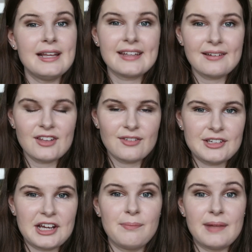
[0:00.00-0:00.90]
please give this
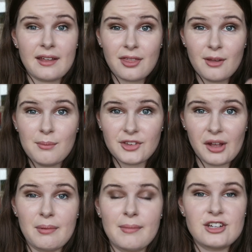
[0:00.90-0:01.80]
video a big thumbs
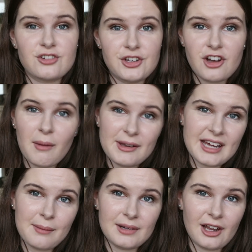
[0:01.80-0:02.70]
up. Make sure you comment
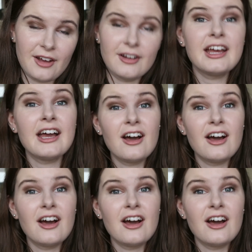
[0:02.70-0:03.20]
down below.